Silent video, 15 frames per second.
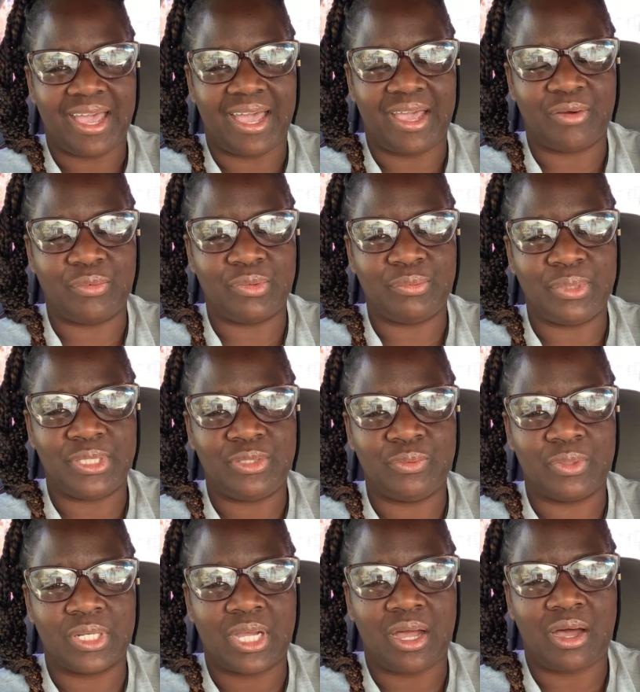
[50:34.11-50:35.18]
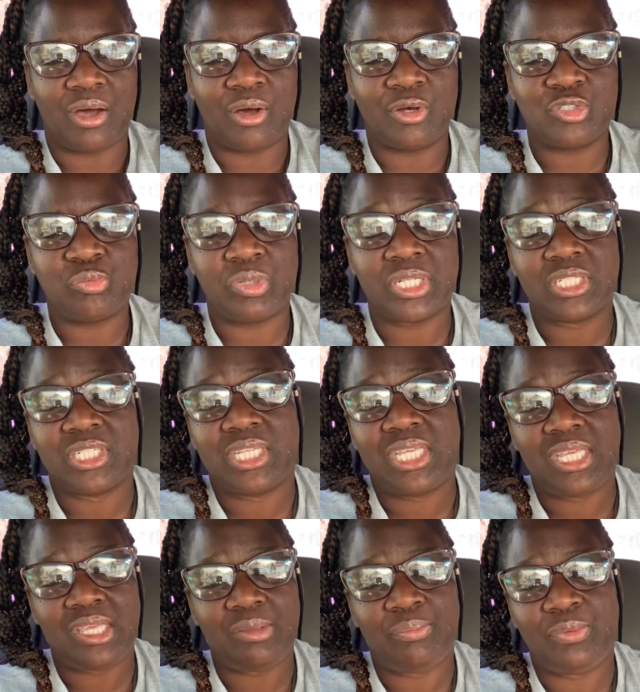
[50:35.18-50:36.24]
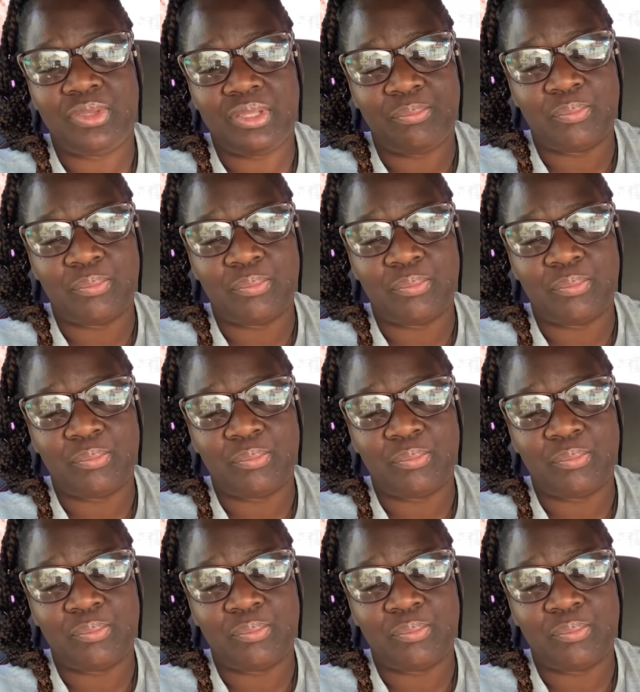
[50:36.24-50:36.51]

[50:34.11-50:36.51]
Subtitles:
I will be doing calls, but keep